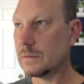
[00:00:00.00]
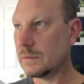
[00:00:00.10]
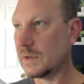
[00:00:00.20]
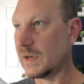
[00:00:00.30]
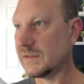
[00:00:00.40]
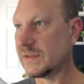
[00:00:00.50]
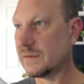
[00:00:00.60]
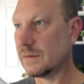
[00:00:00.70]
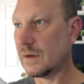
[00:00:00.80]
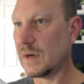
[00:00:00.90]
Nice.
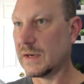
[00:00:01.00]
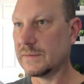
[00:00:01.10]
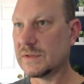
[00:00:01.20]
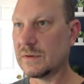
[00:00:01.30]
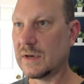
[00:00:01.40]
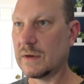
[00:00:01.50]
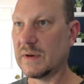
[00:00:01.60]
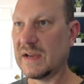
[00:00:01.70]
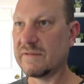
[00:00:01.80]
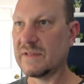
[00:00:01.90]
All right, so now we
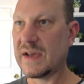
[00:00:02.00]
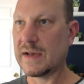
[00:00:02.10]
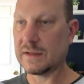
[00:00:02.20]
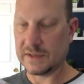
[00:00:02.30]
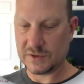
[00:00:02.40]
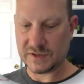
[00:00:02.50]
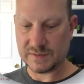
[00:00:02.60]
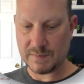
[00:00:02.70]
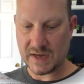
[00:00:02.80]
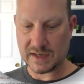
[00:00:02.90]
have that. Let's
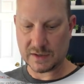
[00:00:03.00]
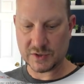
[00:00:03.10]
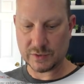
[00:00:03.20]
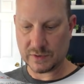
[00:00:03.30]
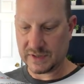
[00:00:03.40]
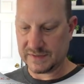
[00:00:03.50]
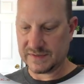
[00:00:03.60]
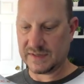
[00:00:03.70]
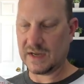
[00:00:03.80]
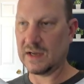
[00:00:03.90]
just make sure it
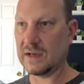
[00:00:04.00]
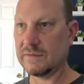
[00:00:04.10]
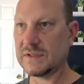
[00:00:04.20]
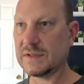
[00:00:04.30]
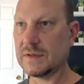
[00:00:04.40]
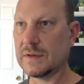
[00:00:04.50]
saves.